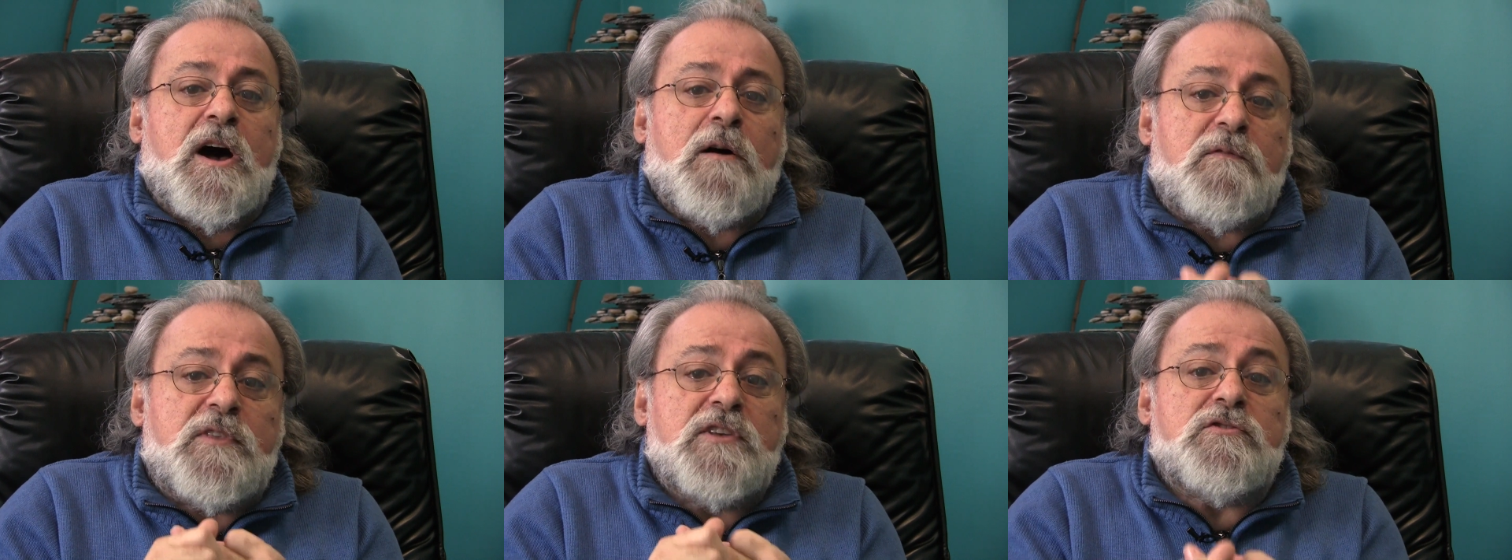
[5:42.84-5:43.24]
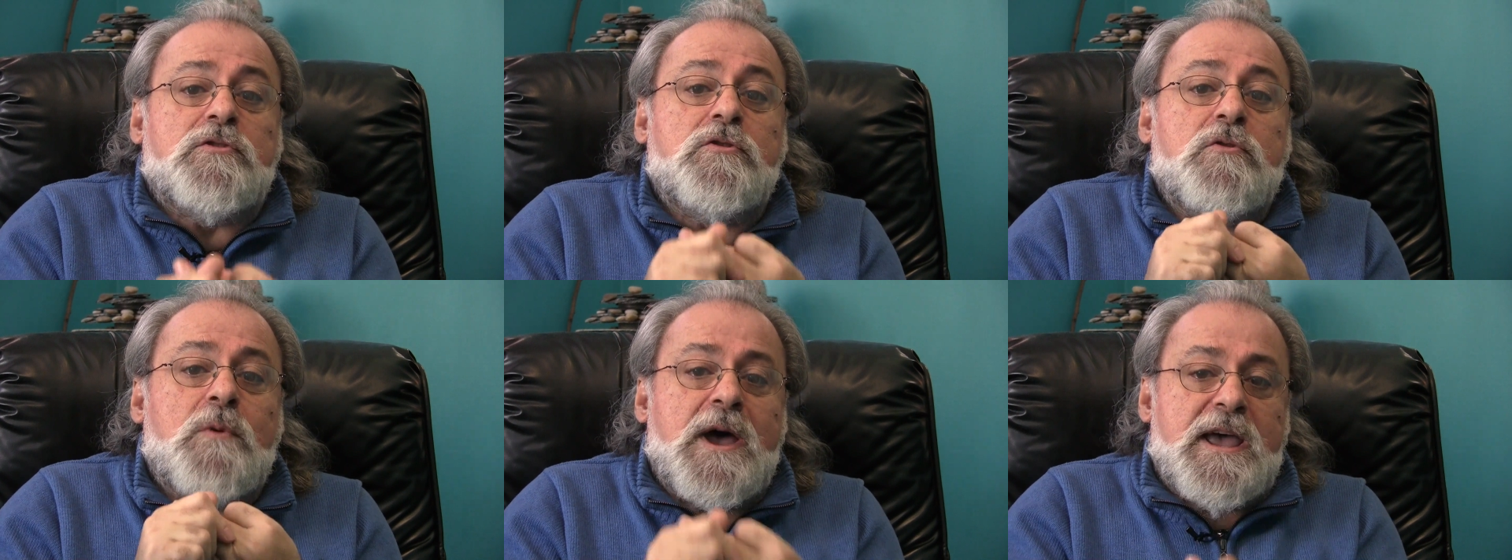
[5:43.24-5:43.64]
of this
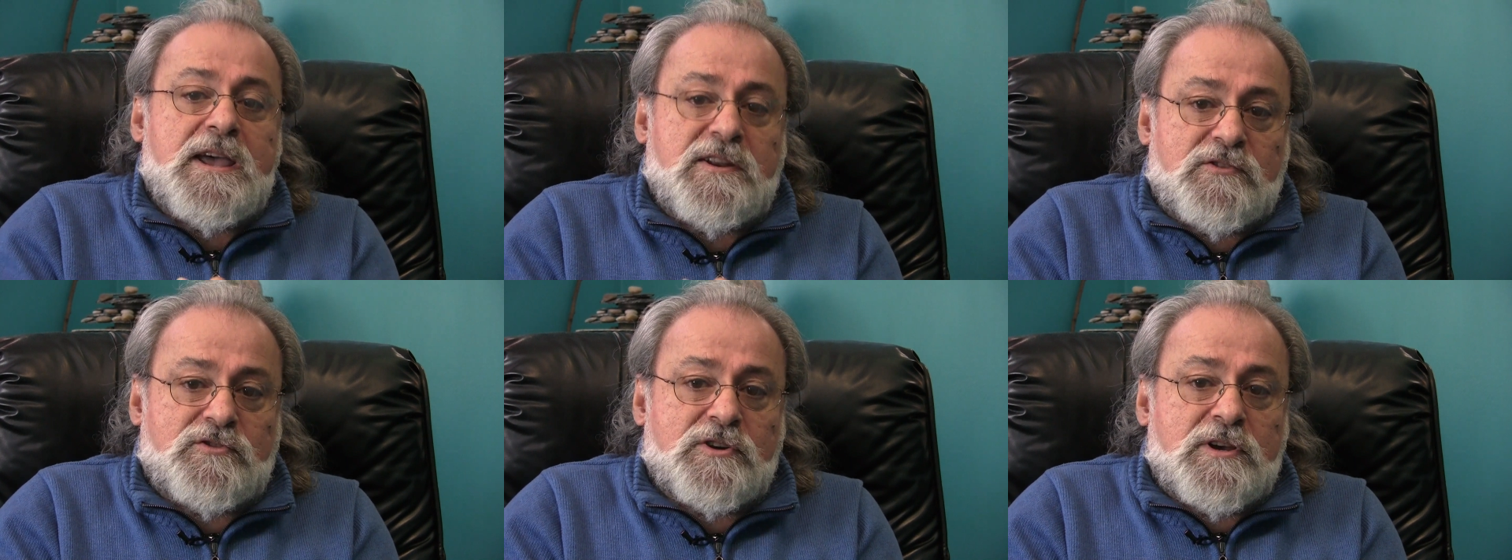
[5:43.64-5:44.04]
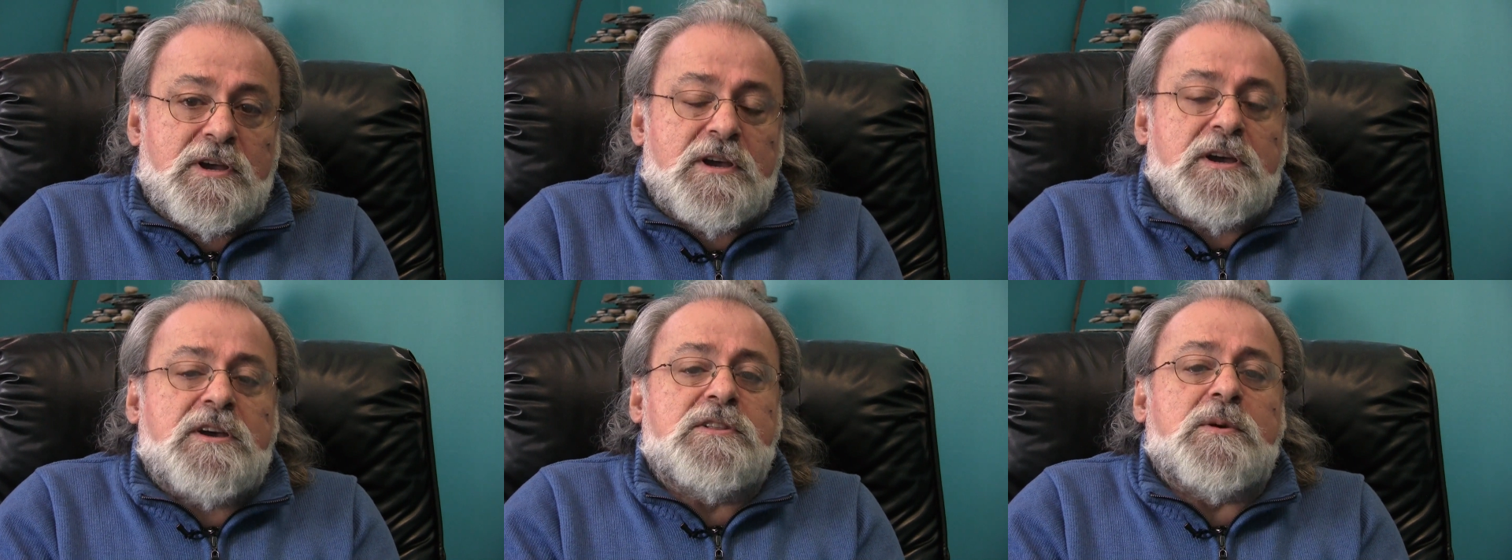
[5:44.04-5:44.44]
new age
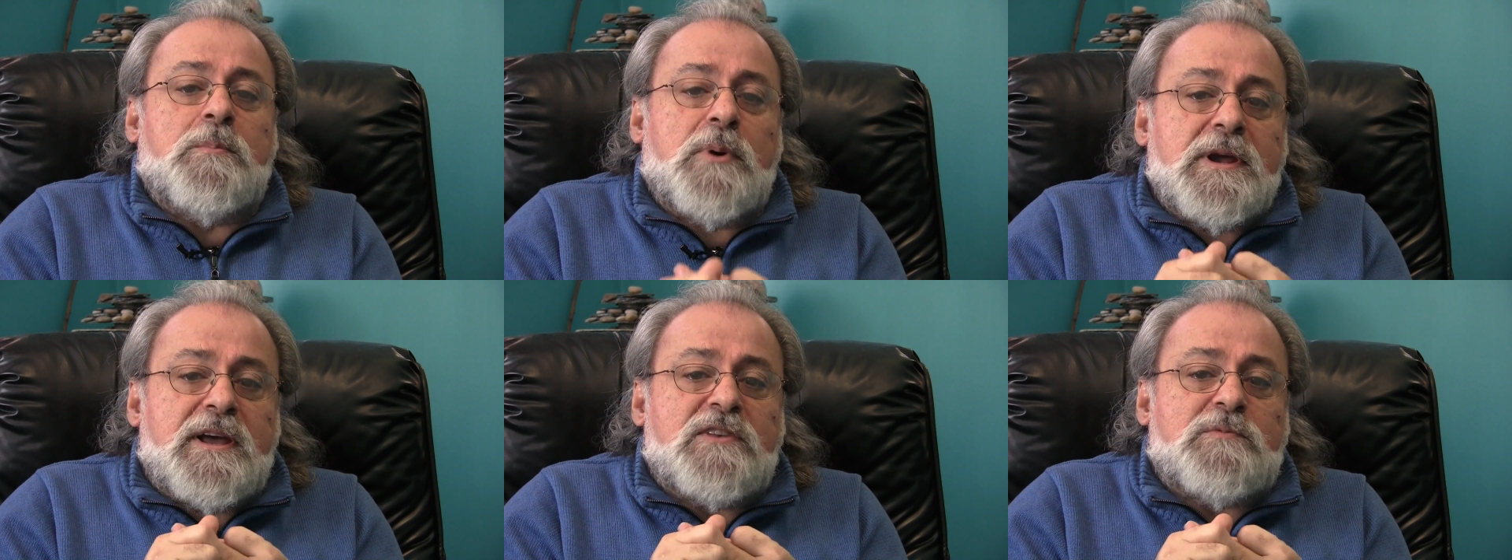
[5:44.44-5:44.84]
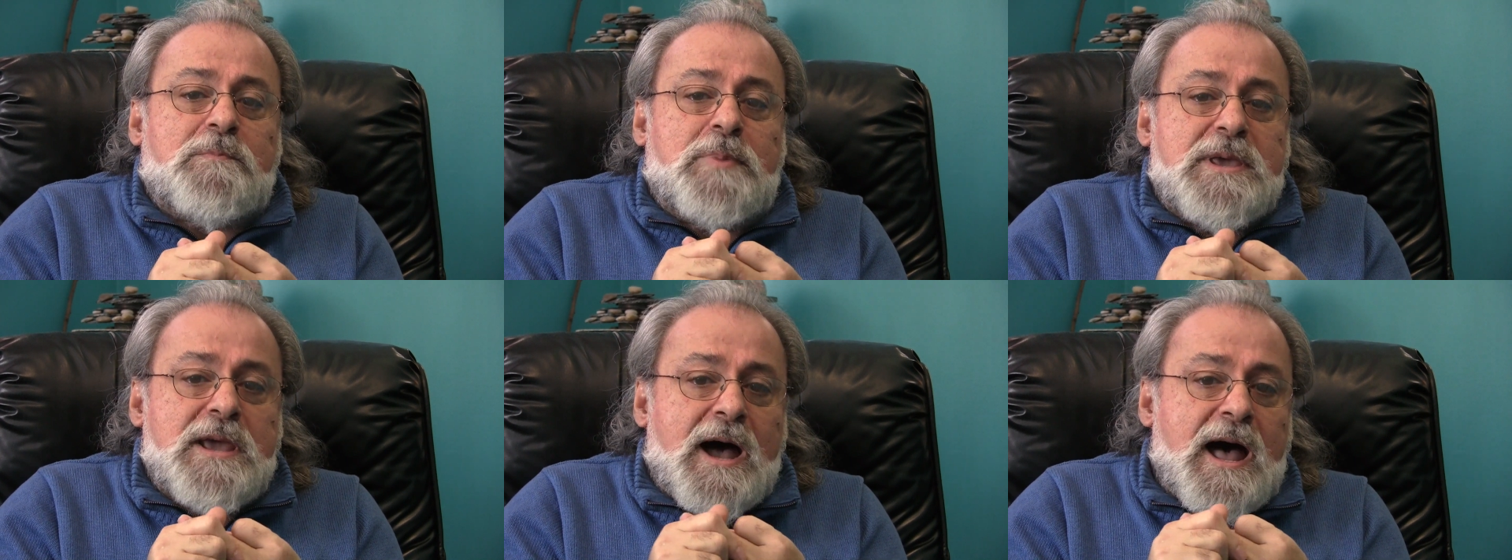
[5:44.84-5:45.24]
to bring us
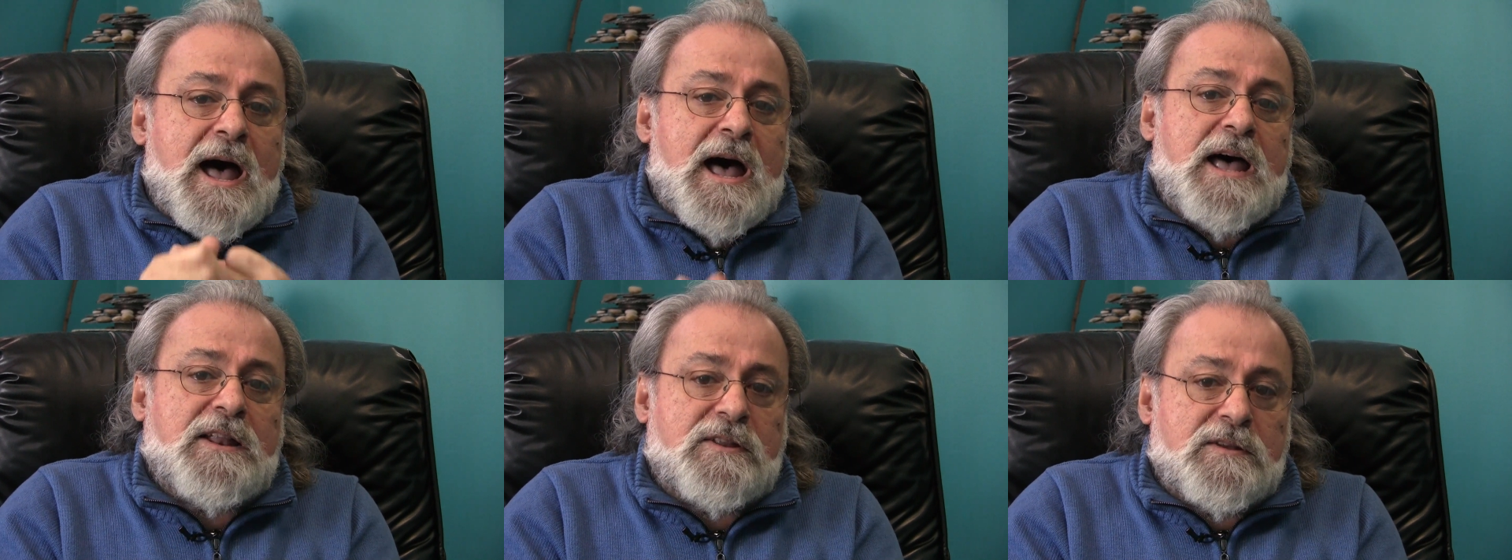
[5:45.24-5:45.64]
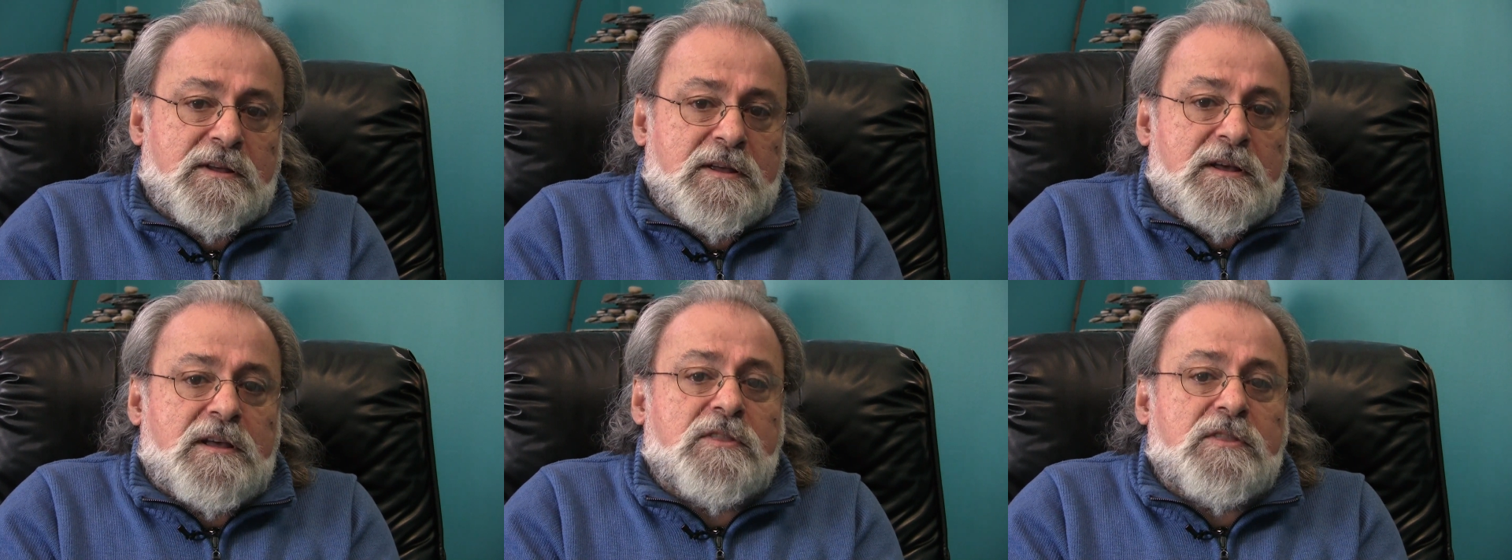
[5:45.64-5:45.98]
beyond